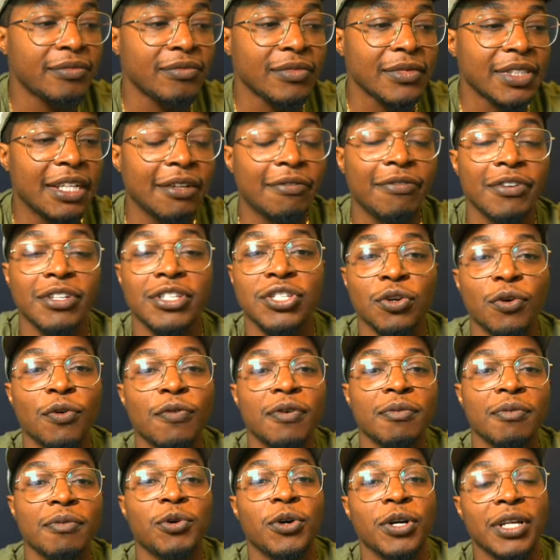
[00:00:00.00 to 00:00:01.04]
If it sold
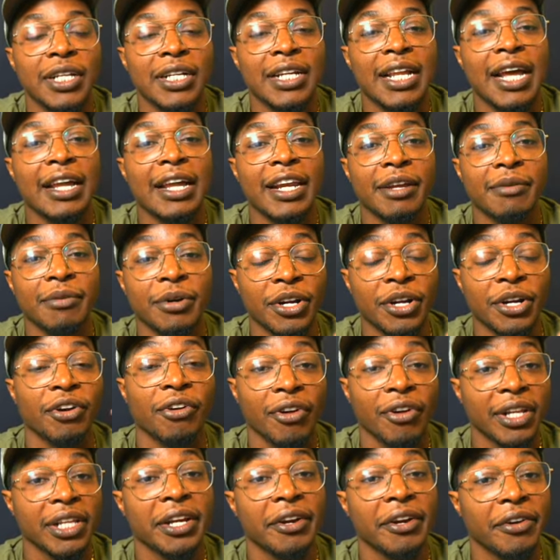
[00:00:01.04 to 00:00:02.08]
for more than that, they were in
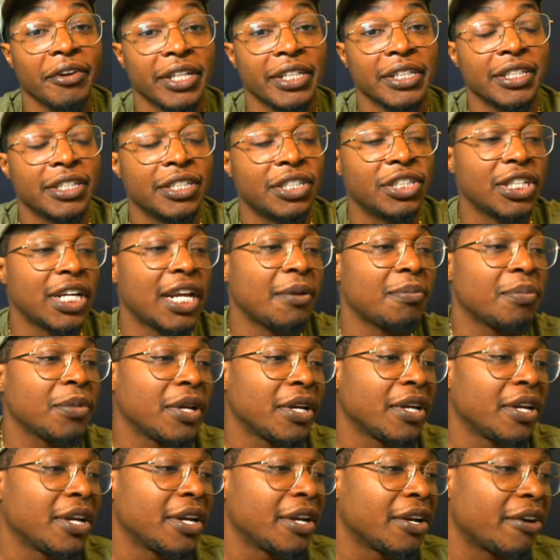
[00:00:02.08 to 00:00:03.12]
really, really good shape,
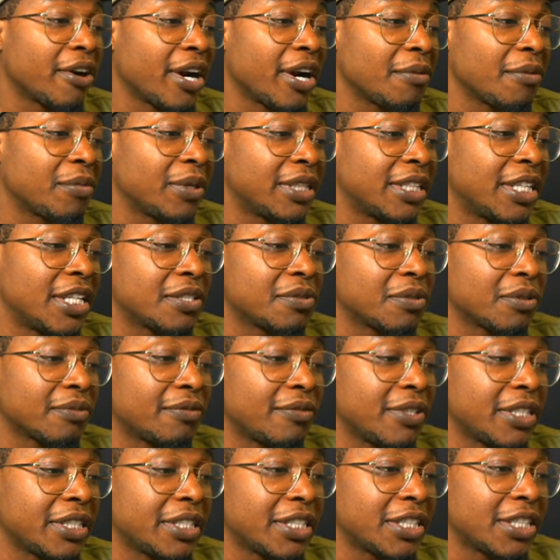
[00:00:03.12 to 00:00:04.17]
right? But these were
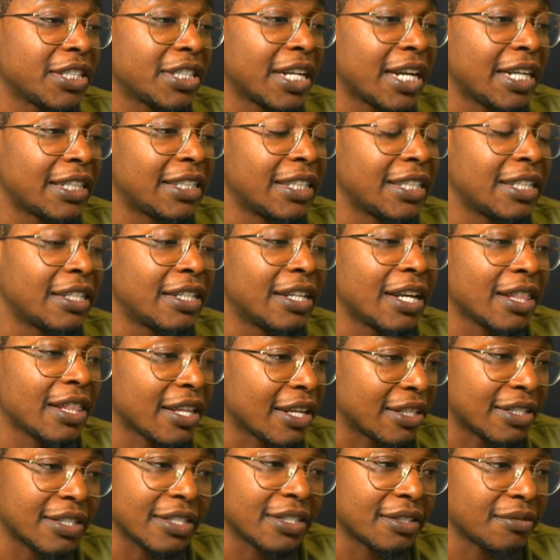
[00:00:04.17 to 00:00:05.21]
vintage and I did
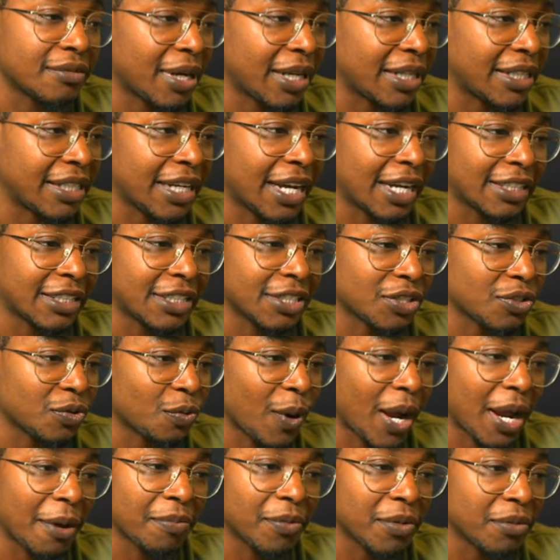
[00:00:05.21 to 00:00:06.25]
nothing to them. I, I just
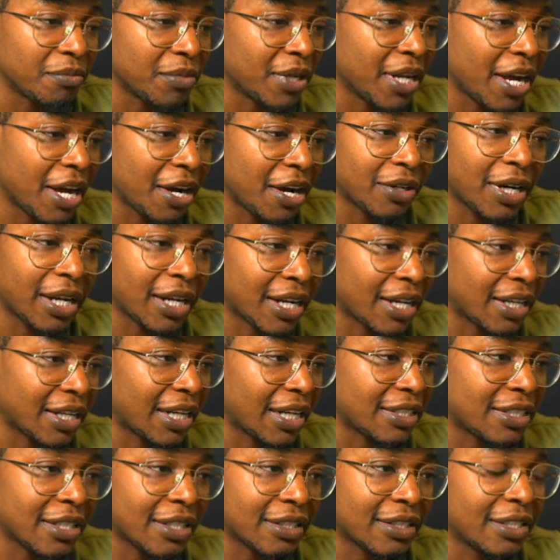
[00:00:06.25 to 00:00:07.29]
wiped them down. I, I
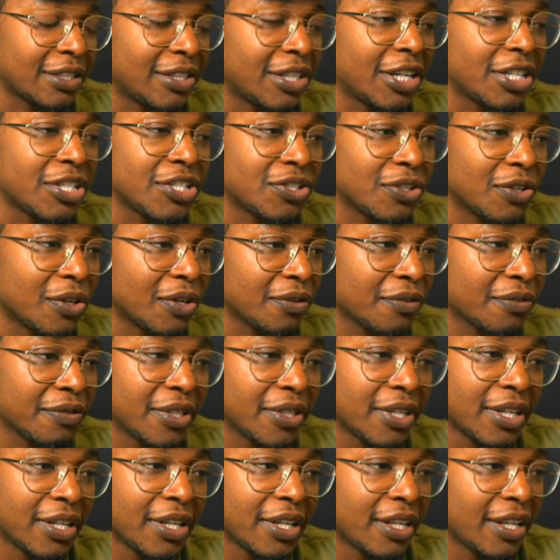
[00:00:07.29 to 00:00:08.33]
took the dust off
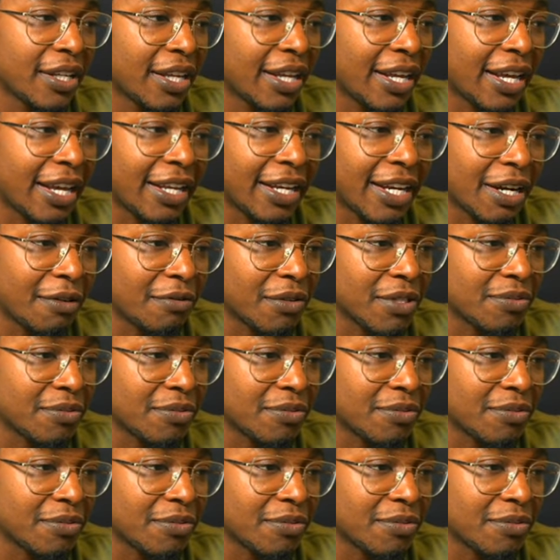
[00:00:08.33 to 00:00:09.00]
and that was